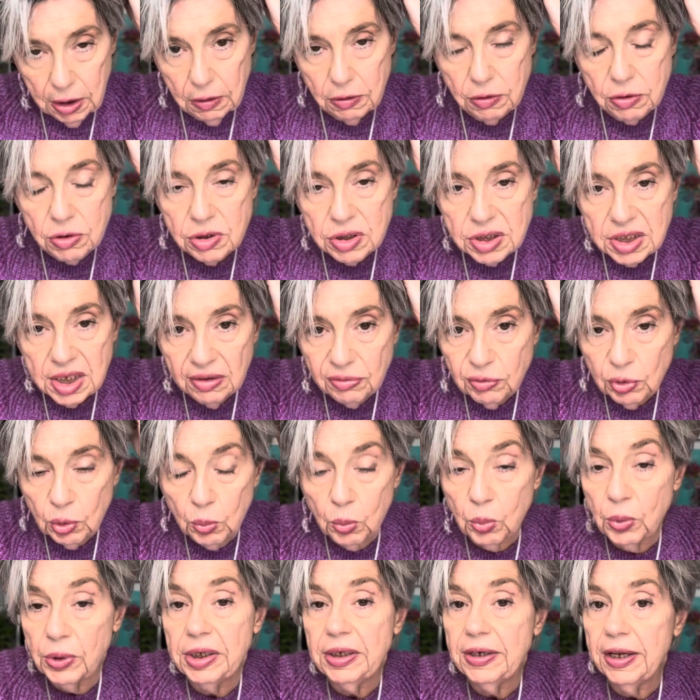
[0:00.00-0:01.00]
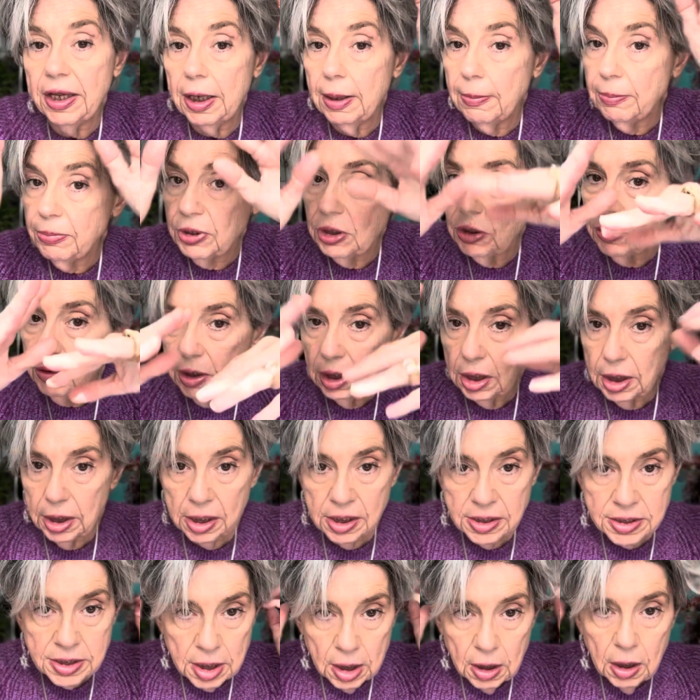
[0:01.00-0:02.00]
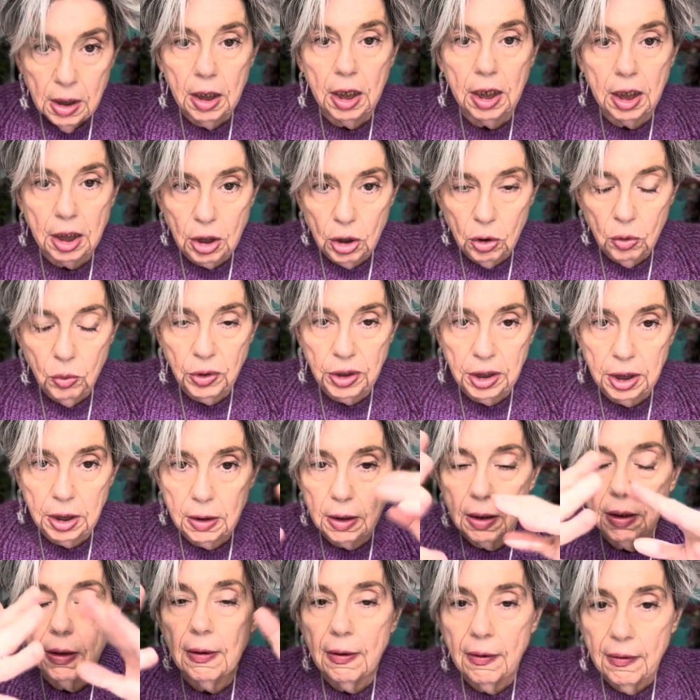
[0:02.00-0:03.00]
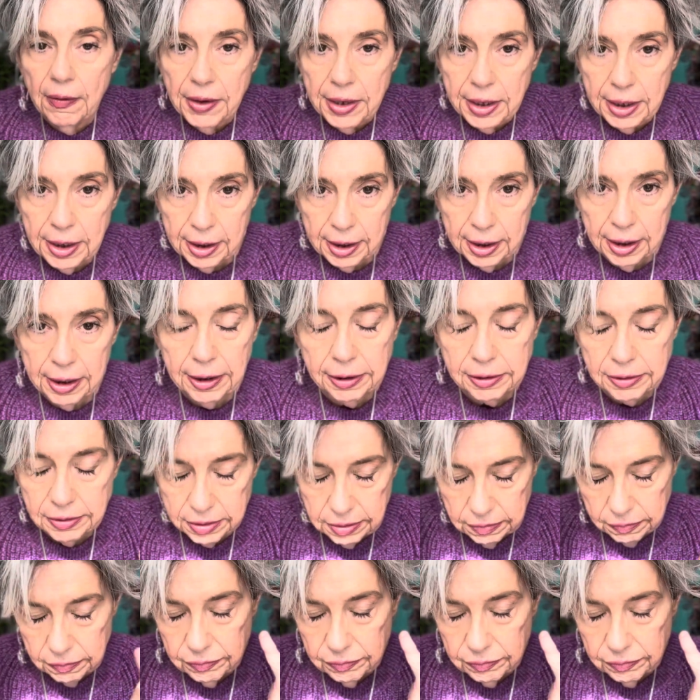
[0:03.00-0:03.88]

You just have to redampen your hands and go in, and